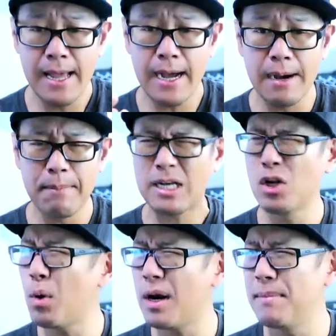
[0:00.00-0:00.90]
I
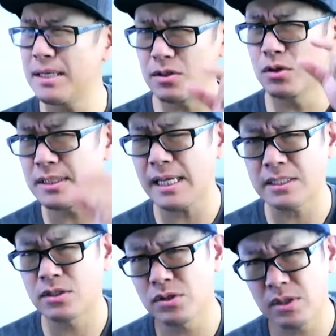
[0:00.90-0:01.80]
don't want to miss those
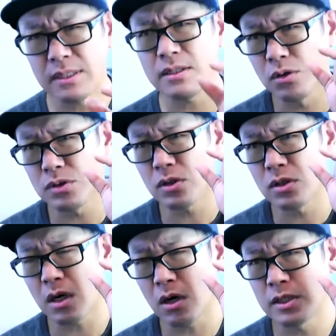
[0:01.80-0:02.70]
things. Those
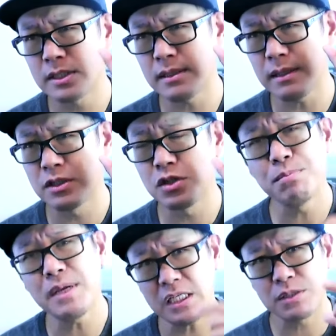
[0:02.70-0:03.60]
are to
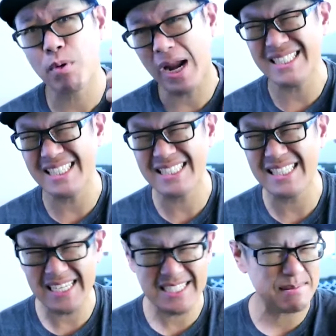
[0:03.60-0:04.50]
me, it's priceless
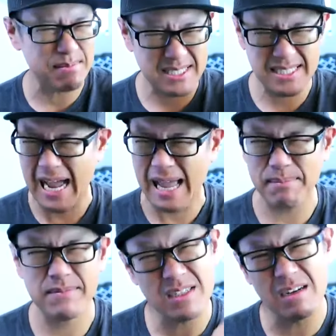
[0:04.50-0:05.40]
things to miss
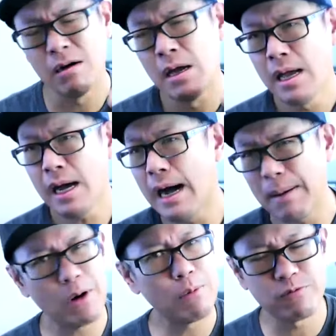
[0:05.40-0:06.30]
time. So I'm
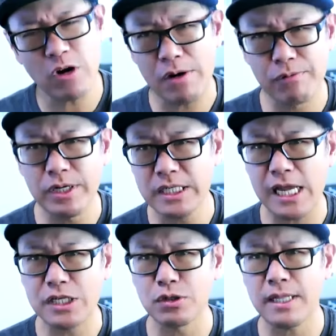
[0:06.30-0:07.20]
going to try and
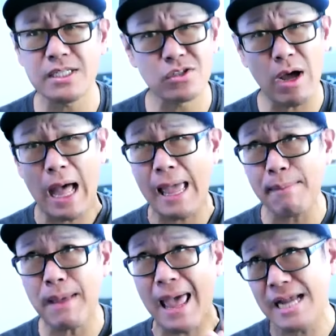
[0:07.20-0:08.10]
reschedule things. So
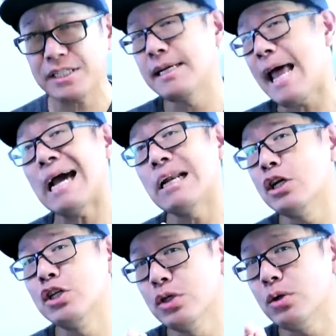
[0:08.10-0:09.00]
I'm actually not going to
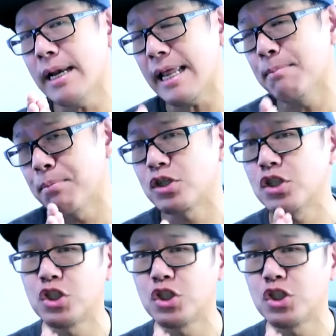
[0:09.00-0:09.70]
do an in-person